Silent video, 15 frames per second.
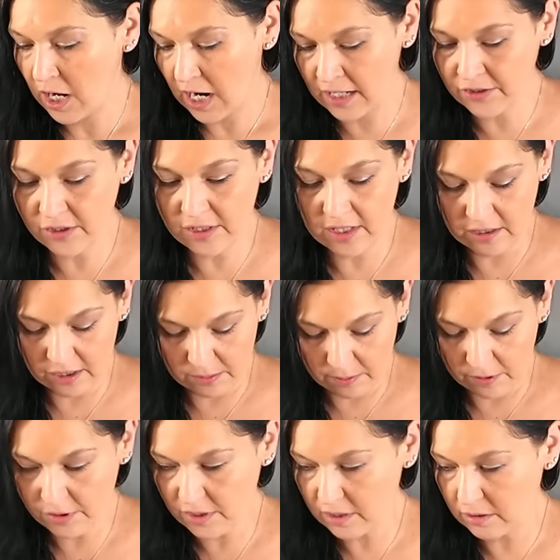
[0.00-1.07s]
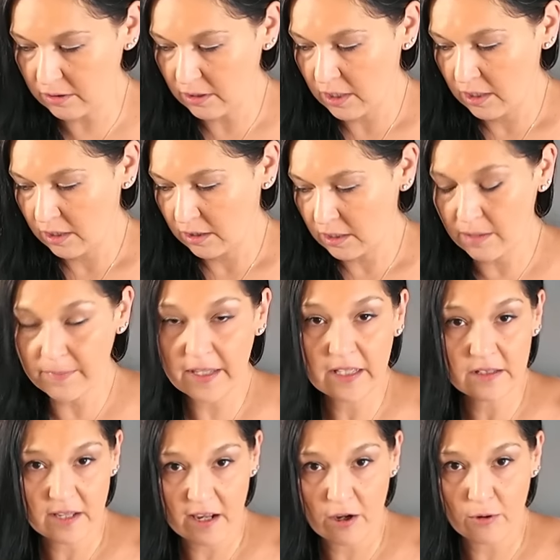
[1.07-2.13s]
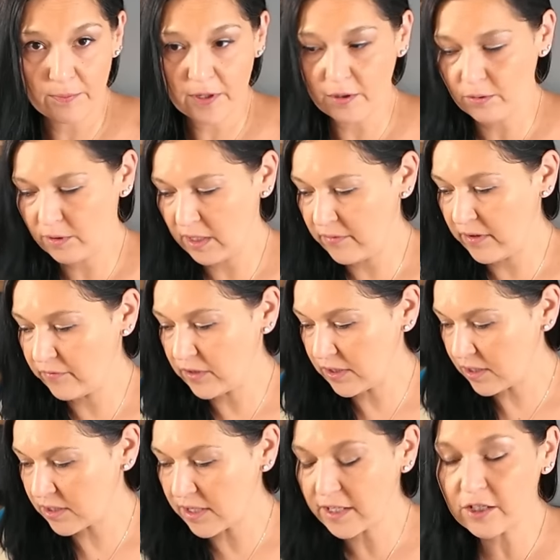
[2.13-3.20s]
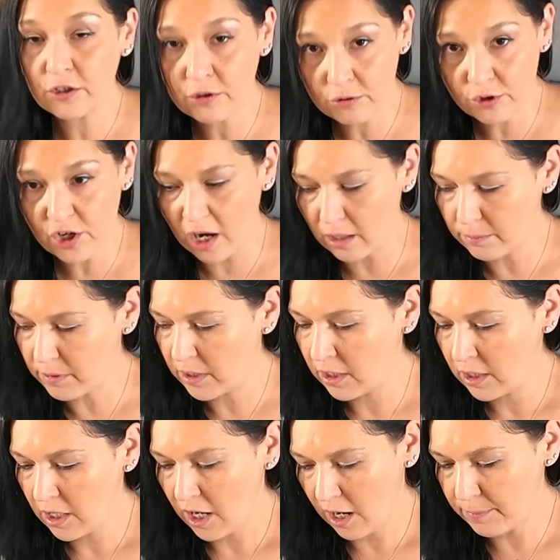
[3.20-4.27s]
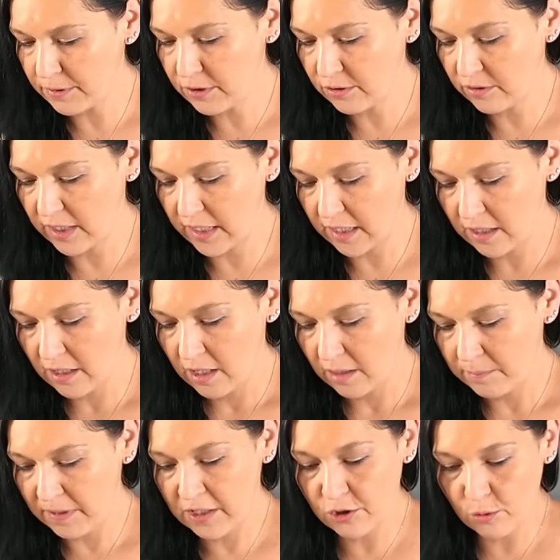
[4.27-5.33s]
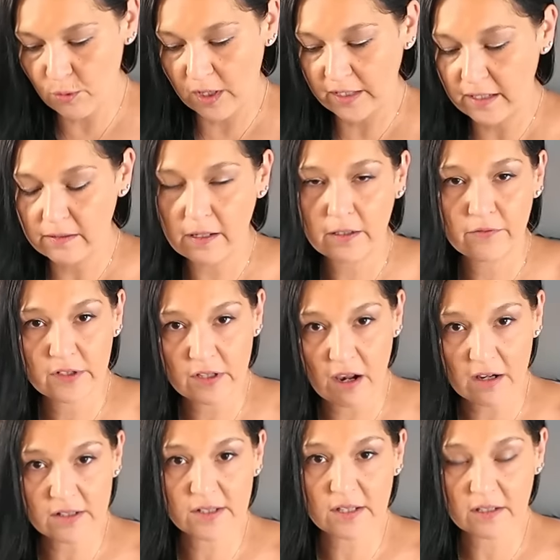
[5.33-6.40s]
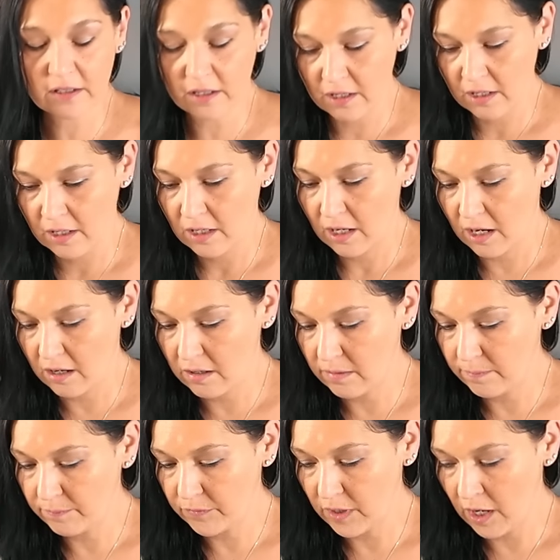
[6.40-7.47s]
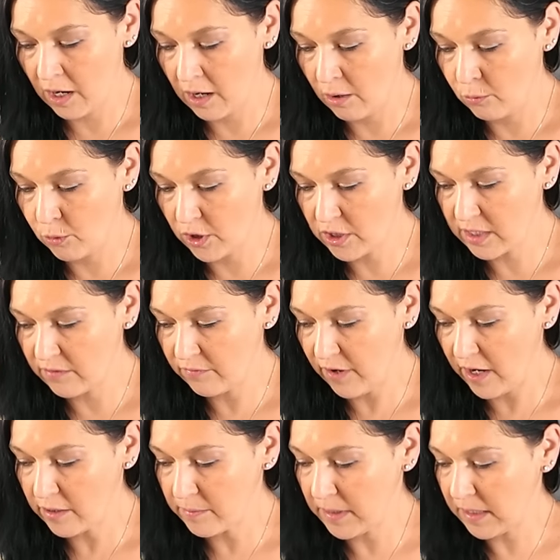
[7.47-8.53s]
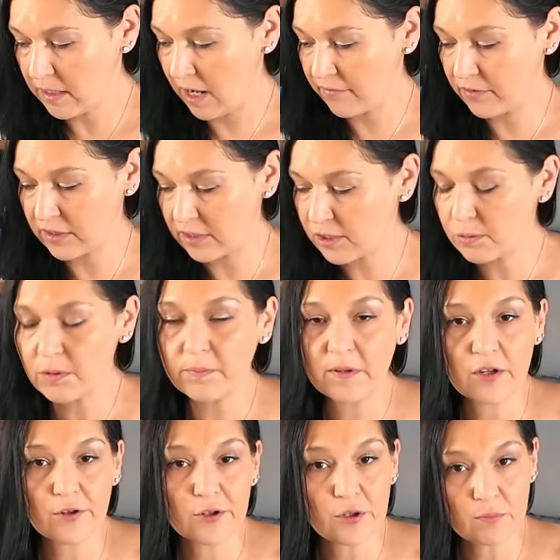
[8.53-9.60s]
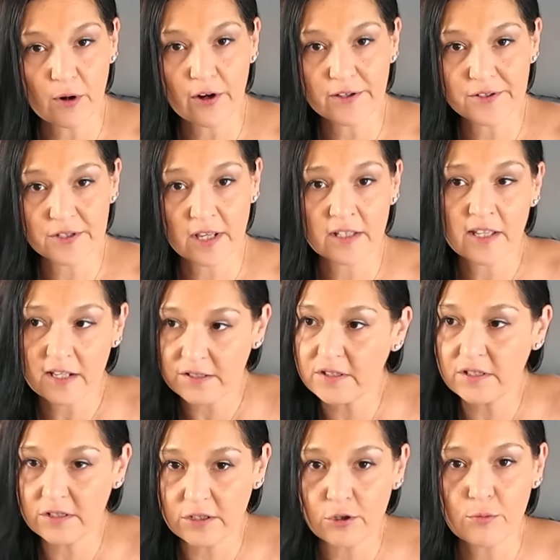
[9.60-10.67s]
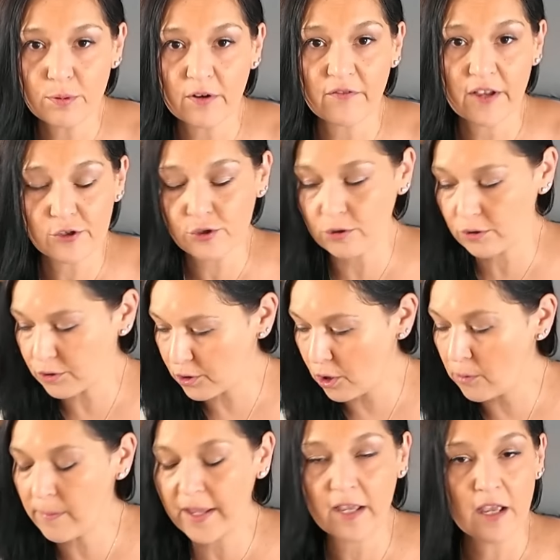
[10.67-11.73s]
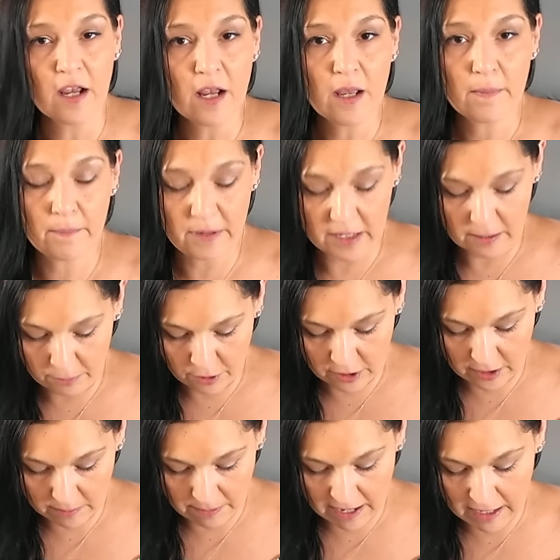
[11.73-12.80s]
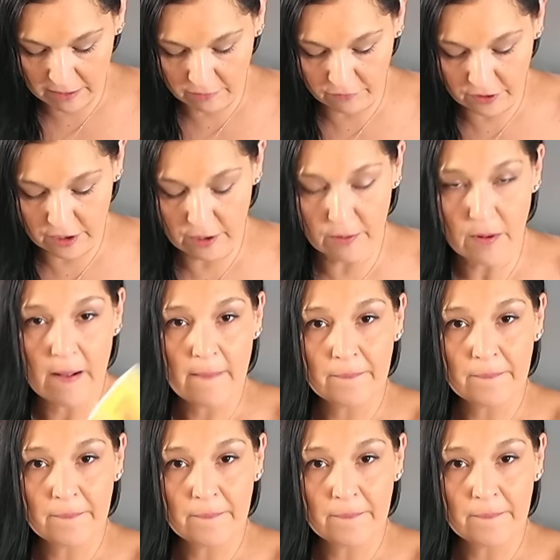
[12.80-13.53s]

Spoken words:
I just see this person coming in to help you, even if this is like a new job opportunity, because you want to get out of a toxic work environment. This would be your new boss. And yes, it's a new professional soulmate being put on path for you.